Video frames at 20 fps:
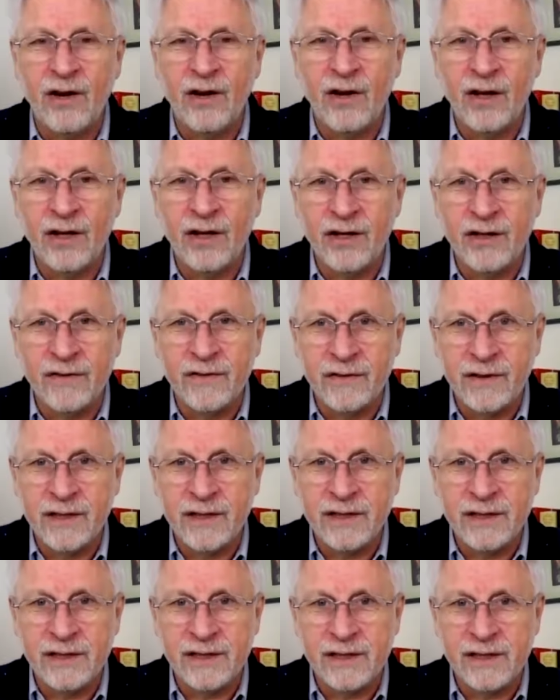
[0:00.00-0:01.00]
lot of
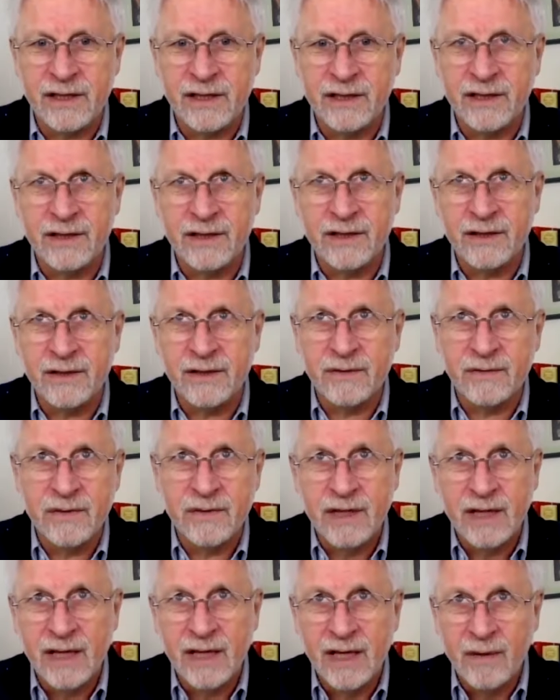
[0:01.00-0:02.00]
these
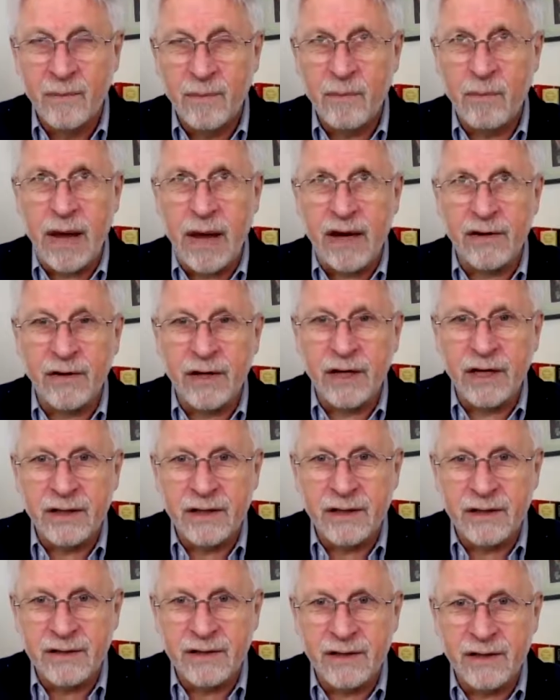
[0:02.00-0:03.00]

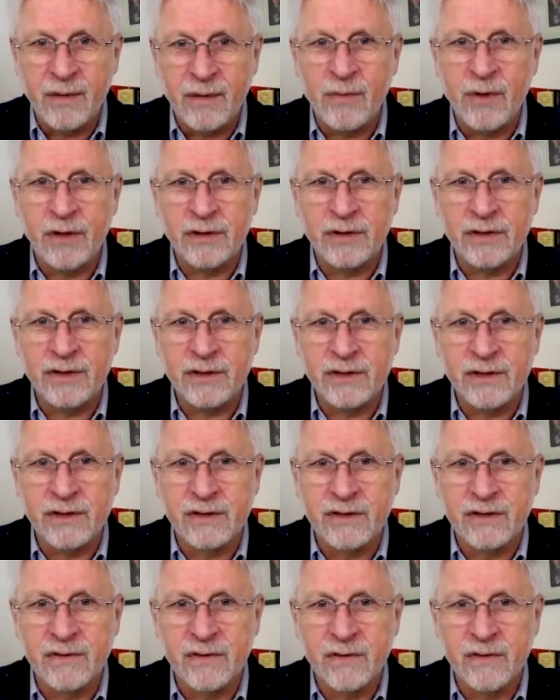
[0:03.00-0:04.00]
buried
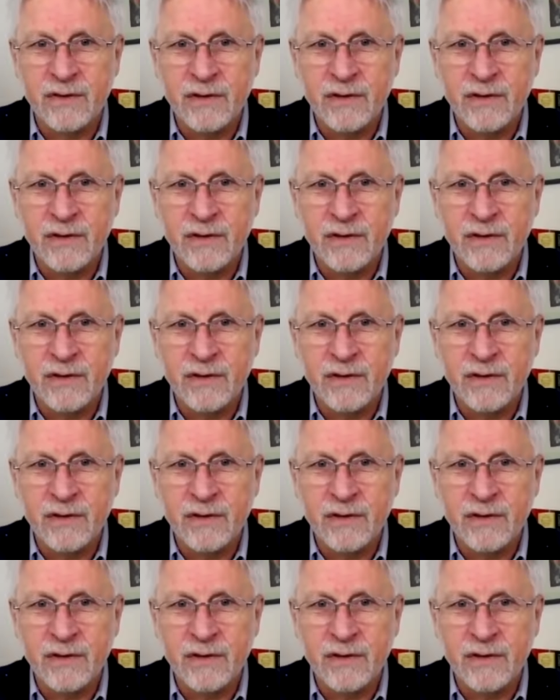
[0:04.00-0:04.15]
emotions.